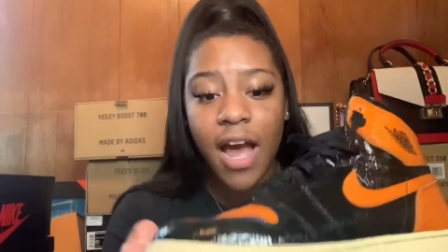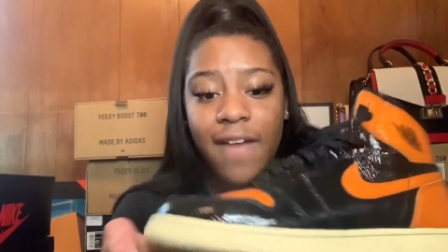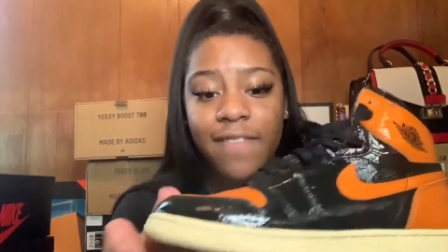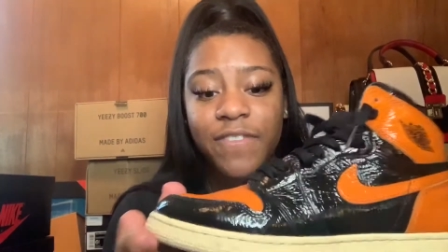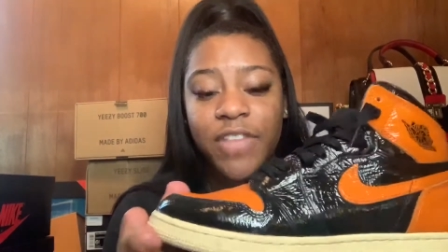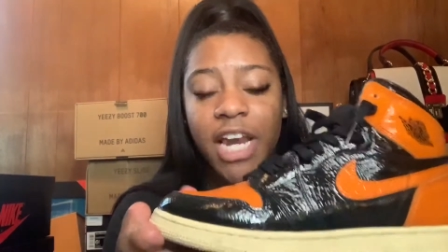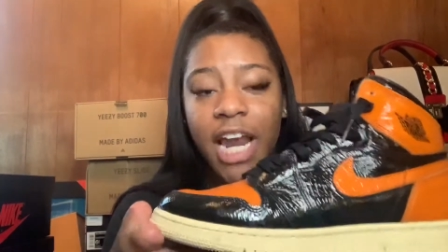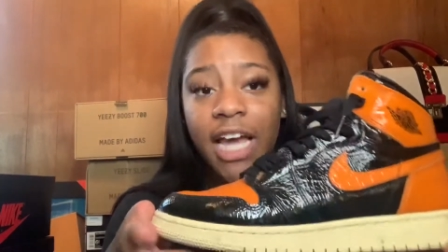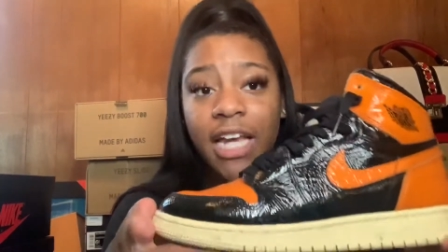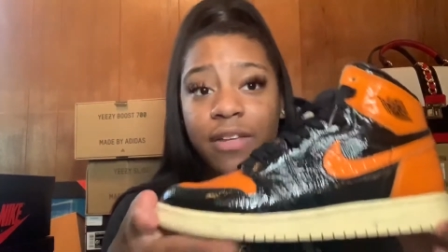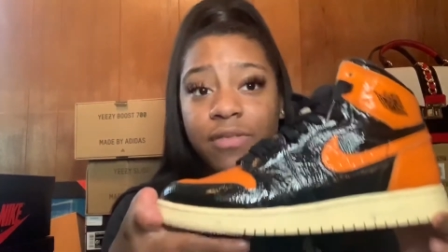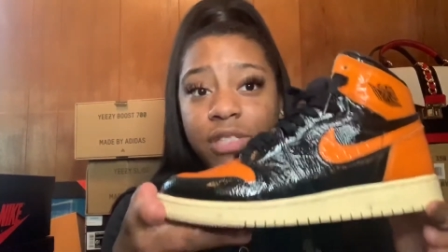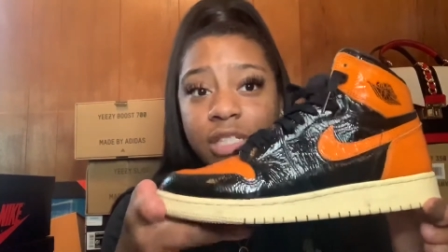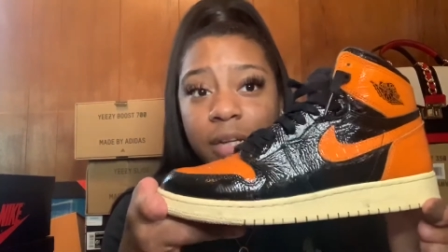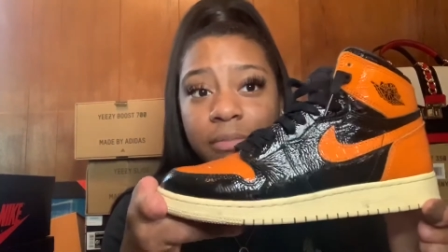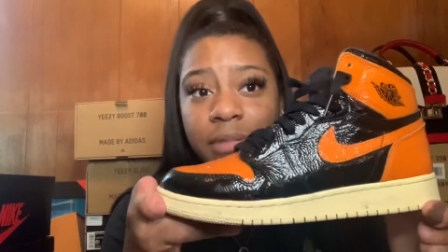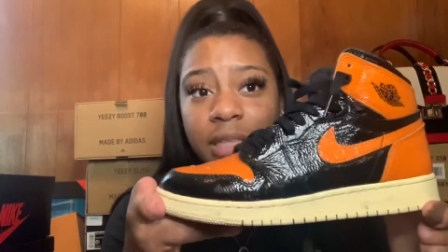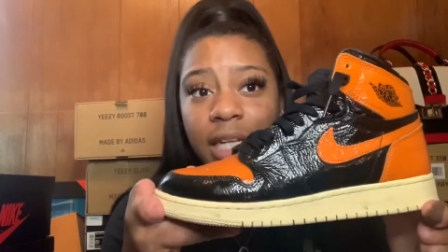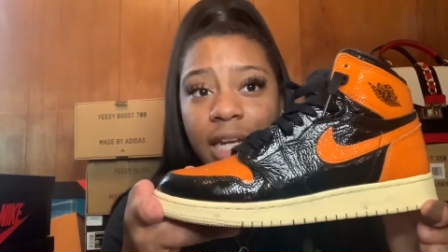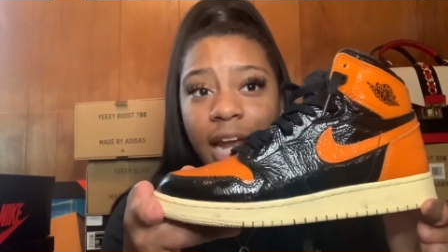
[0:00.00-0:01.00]
I felt like if
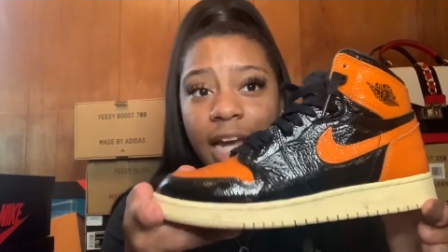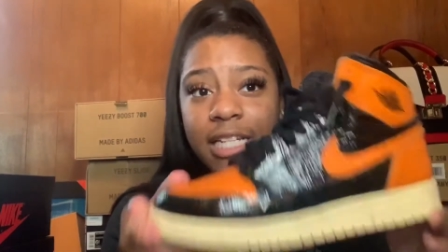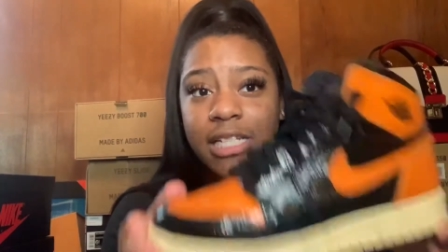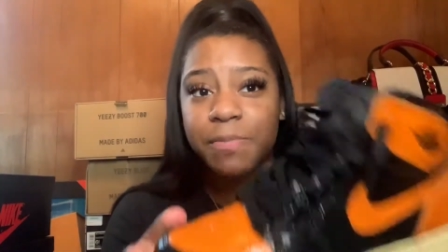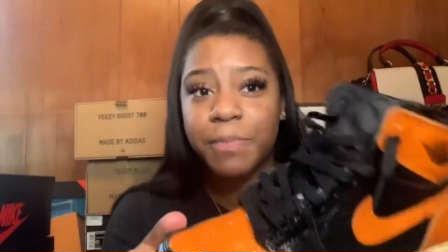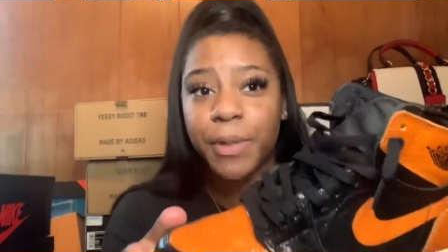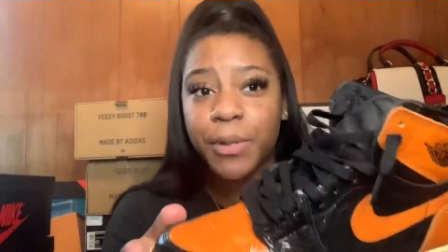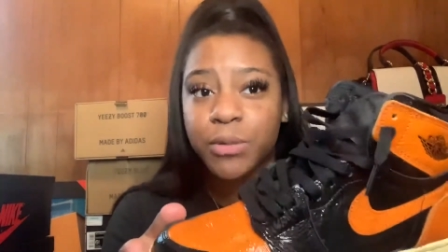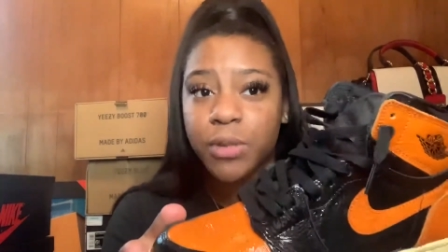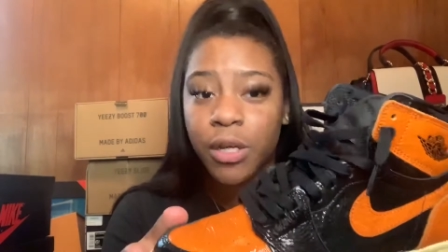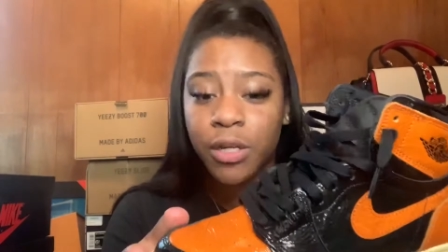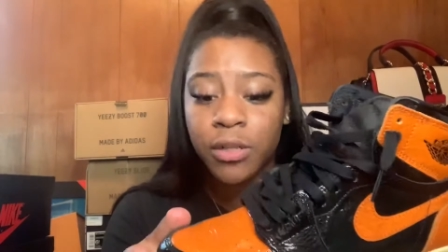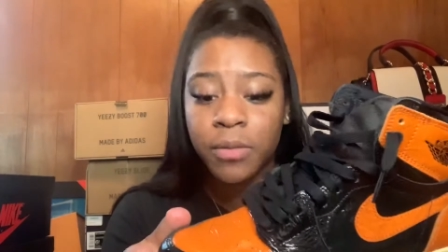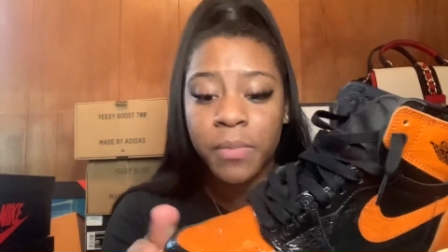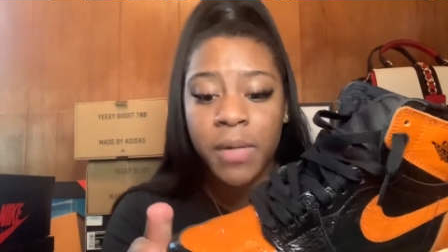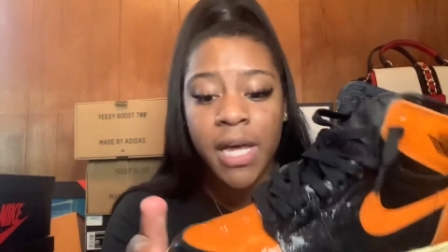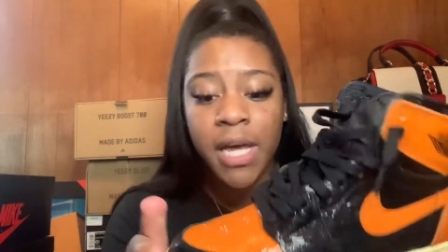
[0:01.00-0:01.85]
something like spilt on them,